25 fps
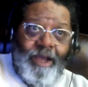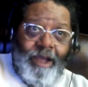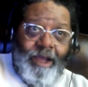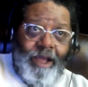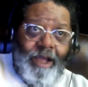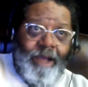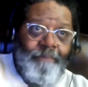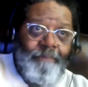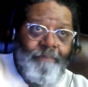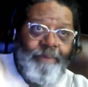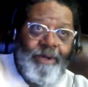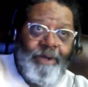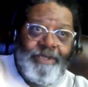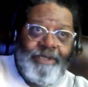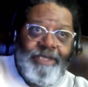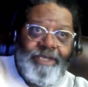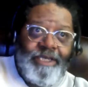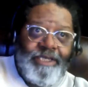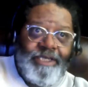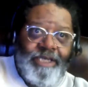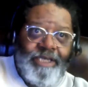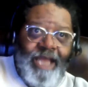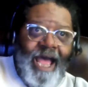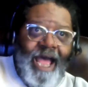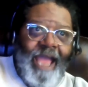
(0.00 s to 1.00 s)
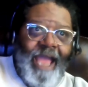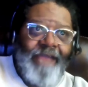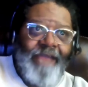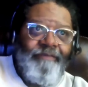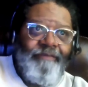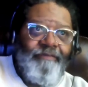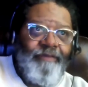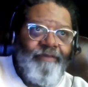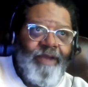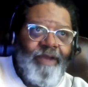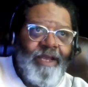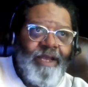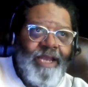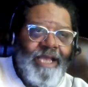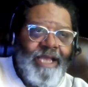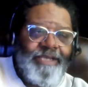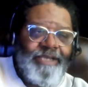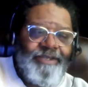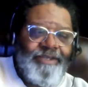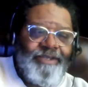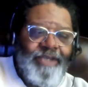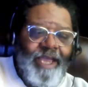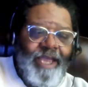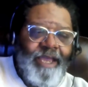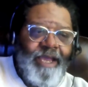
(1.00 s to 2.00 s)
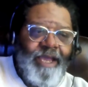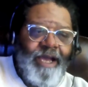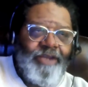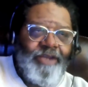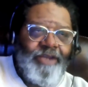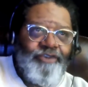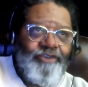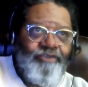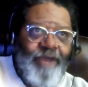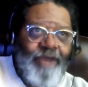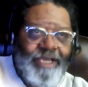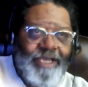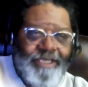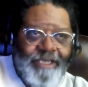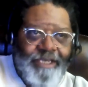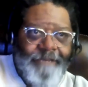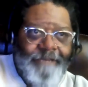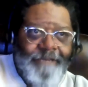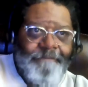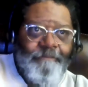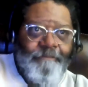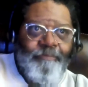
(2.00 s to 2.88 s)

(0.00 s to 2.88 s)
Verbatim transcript: a person's life unless they address it